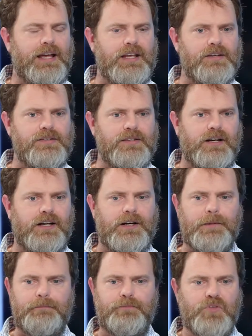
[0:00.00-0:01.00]
And
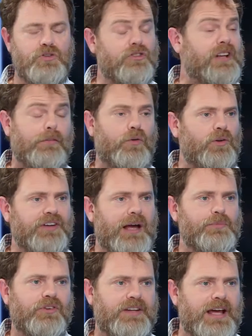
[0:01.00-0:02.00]
um, several
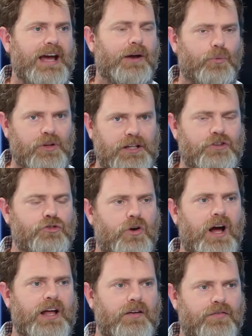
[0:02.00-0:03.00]
times a day, I really
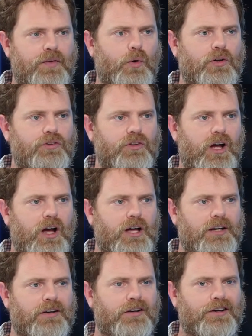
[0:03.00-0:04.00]
try and focus
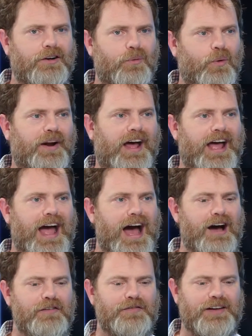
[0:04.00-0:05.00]
on what I
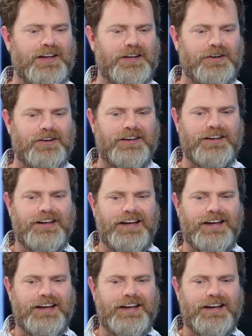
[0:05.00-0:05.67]
have and